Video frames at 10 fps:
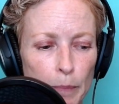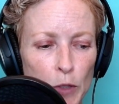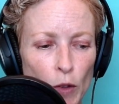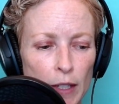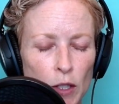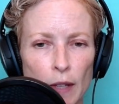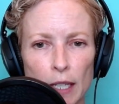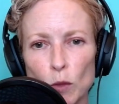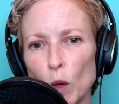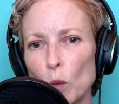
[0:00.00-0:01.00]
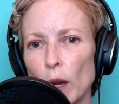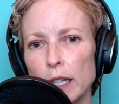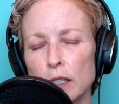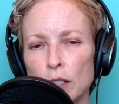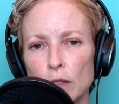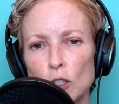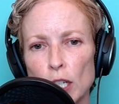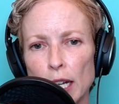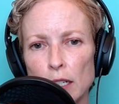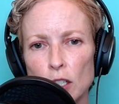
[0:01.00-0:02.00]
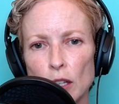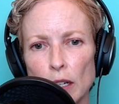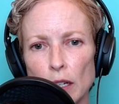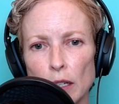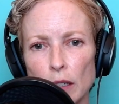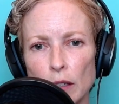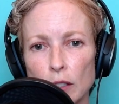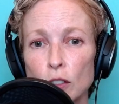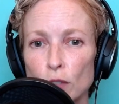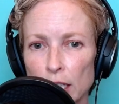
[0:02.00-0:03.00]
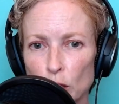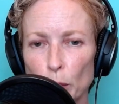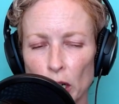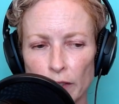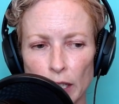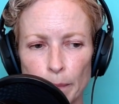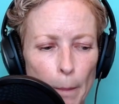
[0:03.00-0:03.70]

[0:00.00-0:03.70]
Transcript: So that's one way to change the stretch part of it.